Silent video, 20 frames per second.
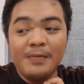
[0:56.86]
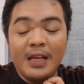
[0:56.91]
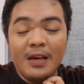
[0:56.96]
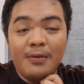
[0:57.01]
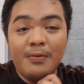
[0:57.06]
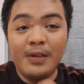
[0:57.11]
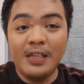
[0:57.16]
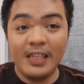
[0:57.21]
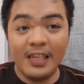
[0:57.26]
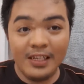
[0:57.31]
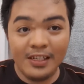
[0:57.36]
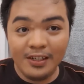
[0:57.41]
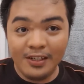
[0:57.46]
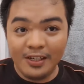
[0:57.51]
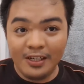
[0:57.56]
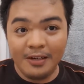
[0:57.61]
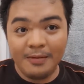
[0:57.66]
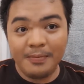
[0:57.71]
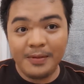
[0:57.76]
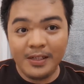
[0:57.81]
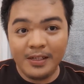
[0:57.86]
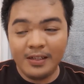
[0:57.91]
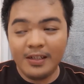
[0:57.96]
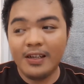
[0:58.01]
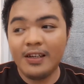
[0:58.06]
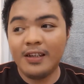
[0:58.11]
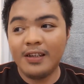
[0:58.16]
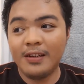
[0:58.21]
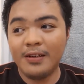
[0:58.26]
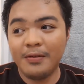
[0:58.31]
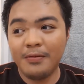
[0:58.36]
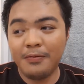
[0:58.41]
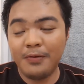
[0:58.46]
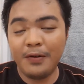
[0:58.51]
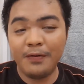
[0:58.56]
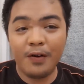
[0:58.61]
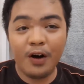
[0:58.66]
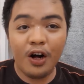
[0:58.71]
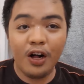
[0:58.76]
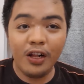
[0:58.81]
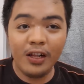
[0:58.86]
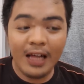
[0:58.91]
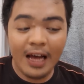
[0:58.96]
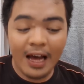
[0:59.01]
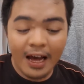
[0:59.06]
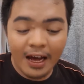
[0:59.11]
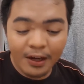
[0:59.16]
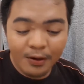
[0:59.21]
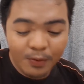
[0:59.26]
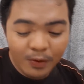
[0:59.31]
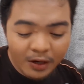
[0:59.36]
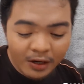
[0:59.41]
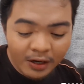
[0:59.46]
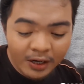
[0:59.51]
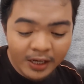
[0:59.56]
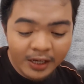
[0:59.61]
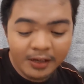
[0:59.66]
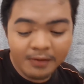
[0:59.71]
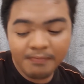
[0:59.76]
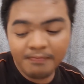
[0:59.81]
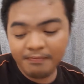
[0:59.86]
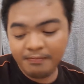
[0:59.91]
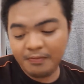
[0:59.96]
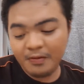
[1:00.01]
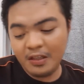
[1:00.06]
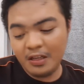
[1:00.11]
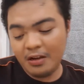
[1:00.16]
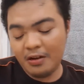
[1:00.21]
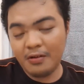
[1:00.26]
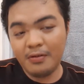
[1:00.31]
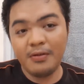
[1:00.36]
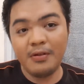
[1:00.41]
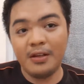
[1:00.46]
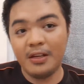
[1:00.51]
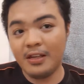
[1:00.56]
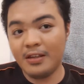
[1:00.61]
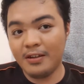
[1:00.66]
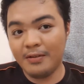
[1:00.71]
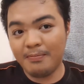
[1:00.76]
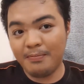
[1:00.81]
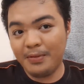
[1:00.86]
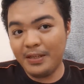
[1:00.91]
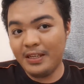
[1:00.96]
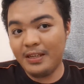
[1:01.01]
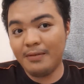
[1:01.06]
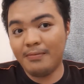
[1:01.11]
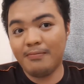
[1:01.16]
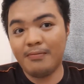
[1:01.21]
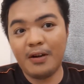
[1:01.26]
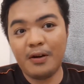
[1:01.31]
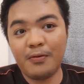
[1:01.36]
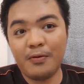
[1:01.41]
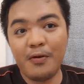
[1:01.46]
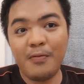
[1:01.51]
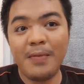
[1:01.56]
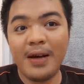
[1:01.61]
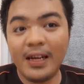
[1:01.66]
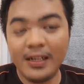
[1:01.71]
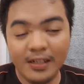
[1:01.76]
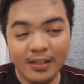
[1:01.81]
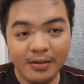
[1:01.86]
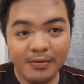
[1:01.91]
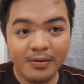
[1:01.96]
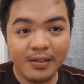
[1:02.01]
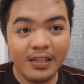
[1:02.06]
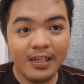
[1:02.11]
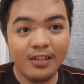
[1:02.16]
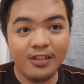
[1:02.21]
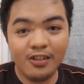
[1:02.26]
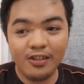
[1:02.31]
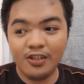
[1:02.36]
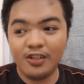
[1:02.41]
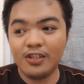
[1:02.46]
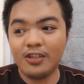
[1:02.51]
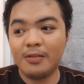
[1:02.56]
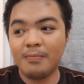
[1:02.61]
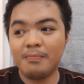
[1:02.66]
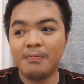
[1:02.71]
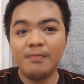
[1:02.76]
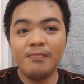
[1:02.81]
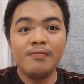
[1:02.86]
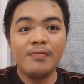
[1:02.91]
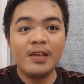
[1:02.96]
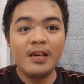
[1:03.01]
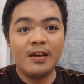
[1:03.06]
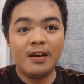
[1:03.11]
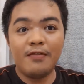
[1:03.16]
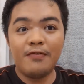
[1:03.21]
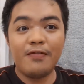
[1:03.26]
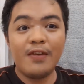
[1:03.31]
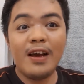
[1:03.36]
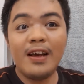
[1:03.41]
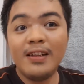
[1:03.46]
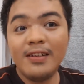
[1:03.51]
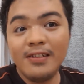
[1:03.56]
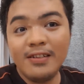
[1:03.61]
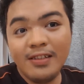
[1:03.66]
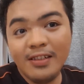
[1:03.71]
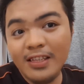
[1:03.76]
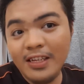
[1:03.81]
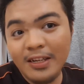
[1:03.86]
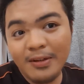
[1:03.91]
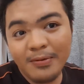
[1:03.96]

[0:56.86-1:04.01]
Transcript: relationships. We've all had one. No, it could be a romantic relationship, a friendly